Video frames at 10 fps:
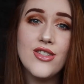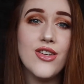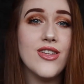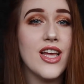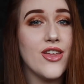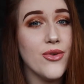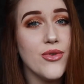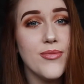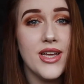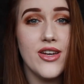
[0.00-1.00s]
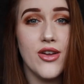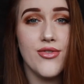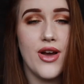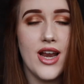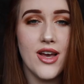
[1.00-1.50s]
so that you will be
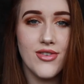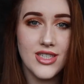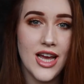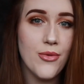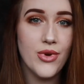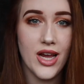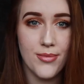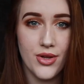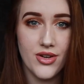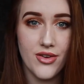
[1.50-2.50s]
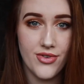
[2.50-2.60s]
notified every time we upload a